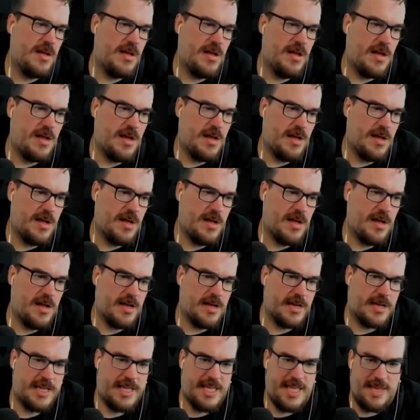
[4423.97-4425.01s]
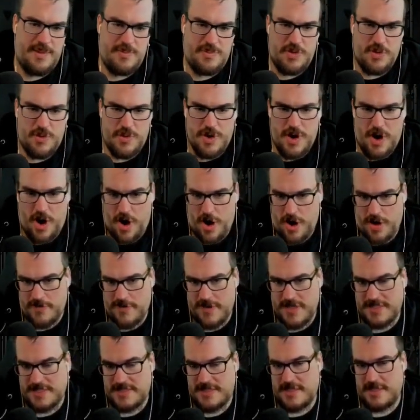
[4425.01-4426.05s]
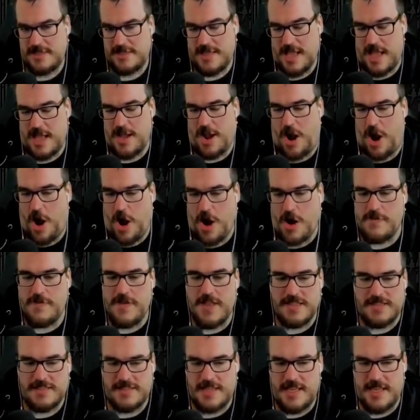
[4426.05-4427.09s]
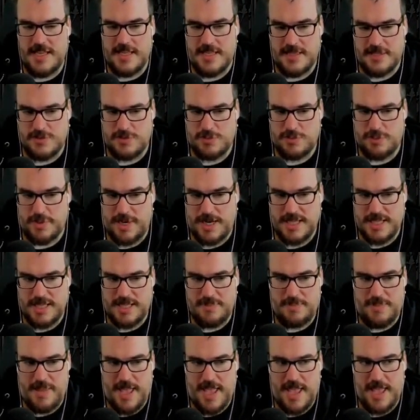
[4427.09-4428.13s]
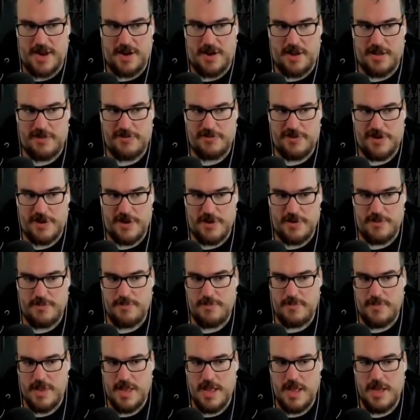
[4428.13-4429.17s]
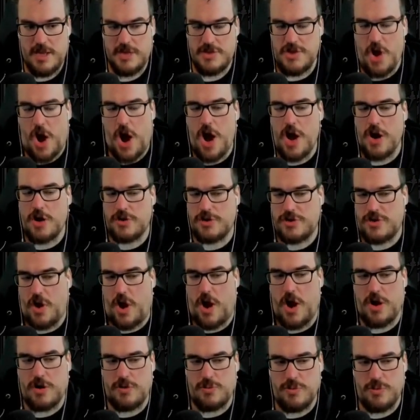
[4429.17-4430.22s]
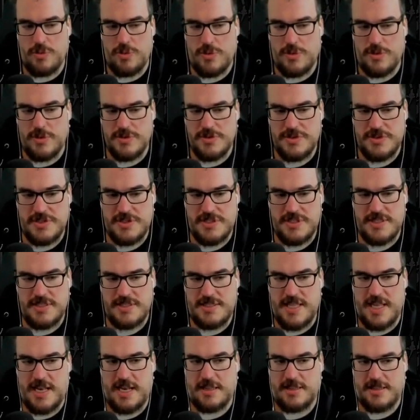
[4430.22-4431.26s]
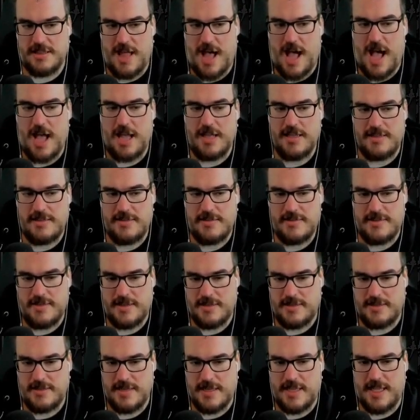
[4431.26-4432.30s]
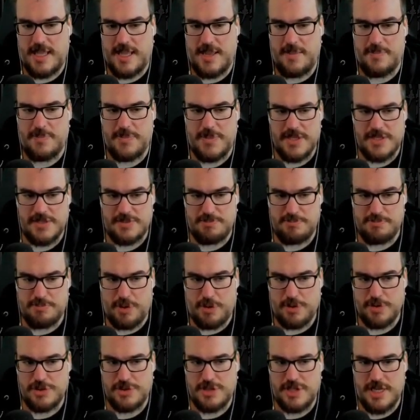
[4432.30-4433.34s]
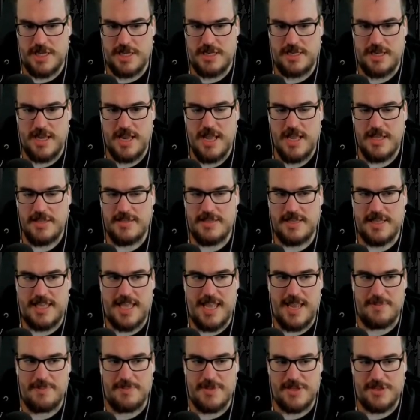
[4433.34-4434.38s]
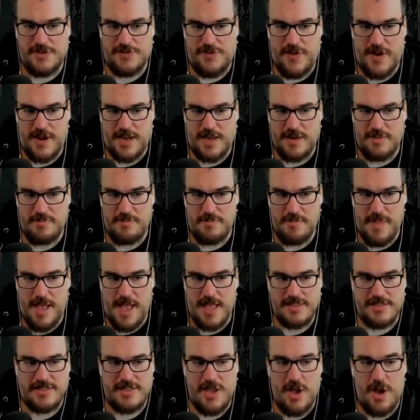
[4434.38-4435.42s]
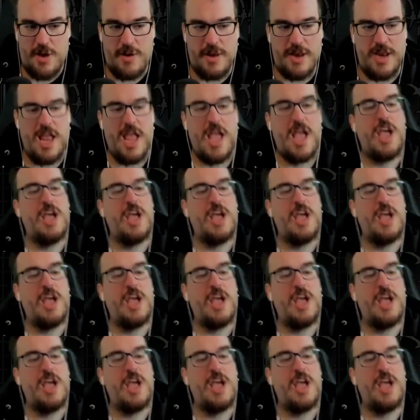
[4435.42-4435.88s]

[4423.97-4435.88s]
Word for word: Uh, keep doing harvest. The harvest is really paying off here. Dog dog rules did a lot to, to keep this bullshit to keep this fucking mess going.